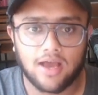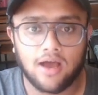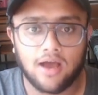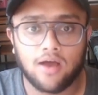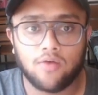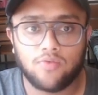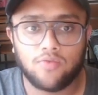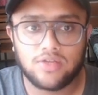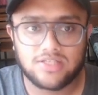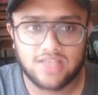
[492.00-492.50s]

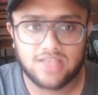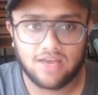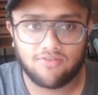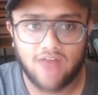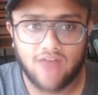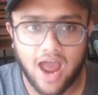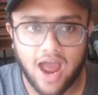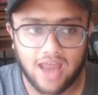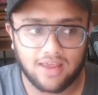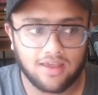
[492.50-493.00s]
We saved
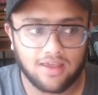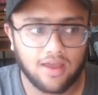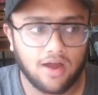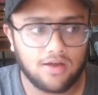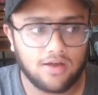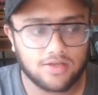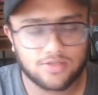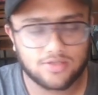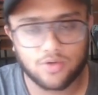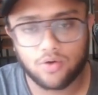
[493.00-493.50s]

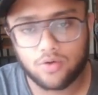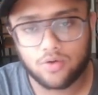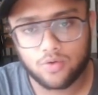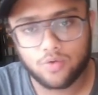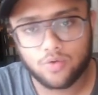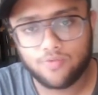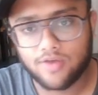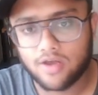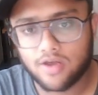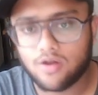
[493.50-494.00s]
ik_2.
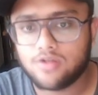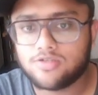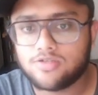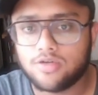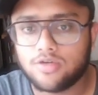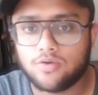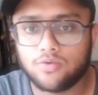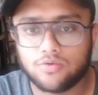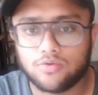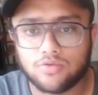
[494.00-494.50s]
We can also
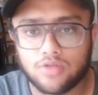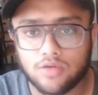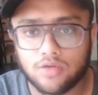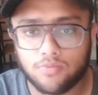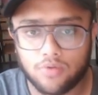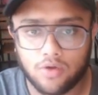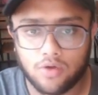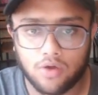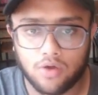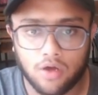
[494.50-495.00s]
do the
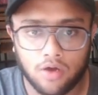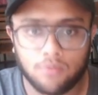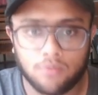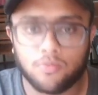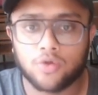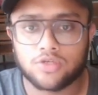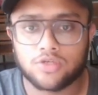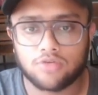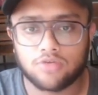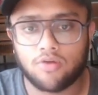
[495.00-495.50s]

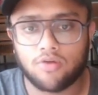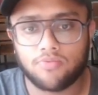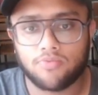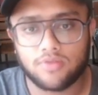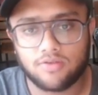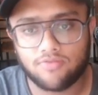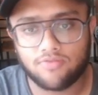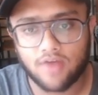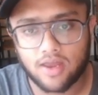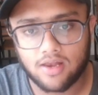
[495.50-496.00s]
motion from the
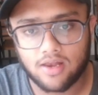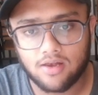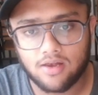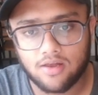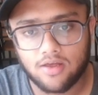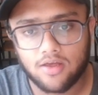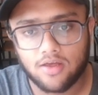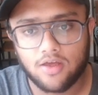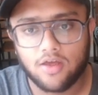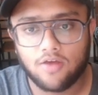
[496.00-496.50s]
file.
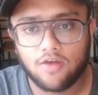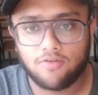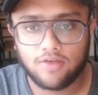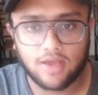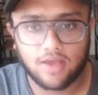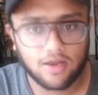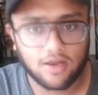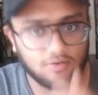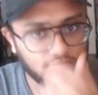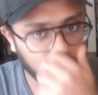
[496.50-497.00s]
We
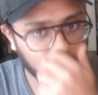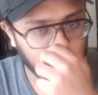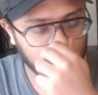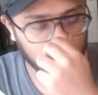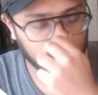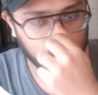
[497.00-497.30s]
can filter the